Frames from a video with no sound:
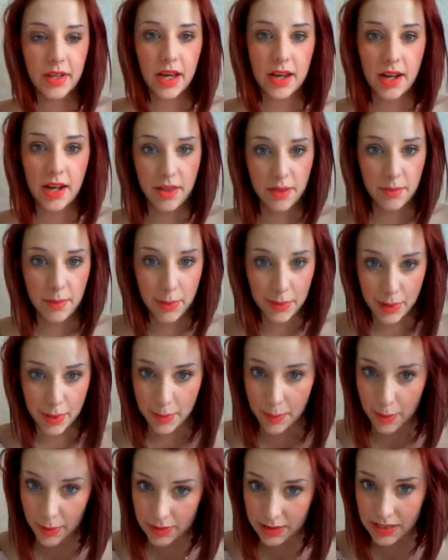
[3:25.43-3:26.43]
Another
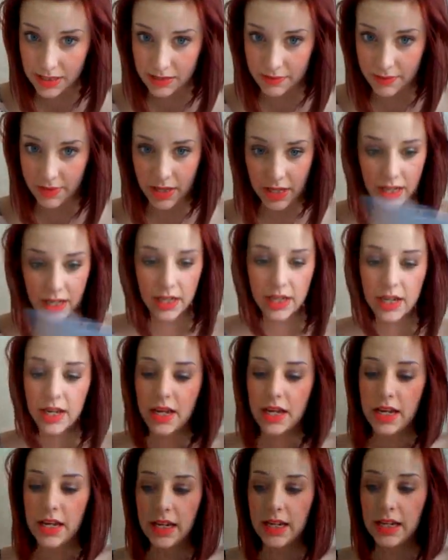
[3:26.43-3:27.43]
positive thing
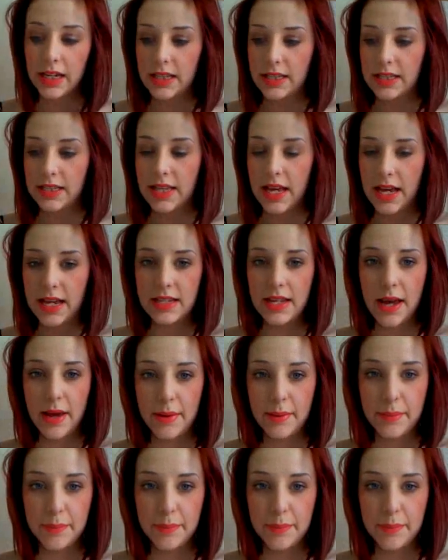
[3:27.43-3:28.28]
is that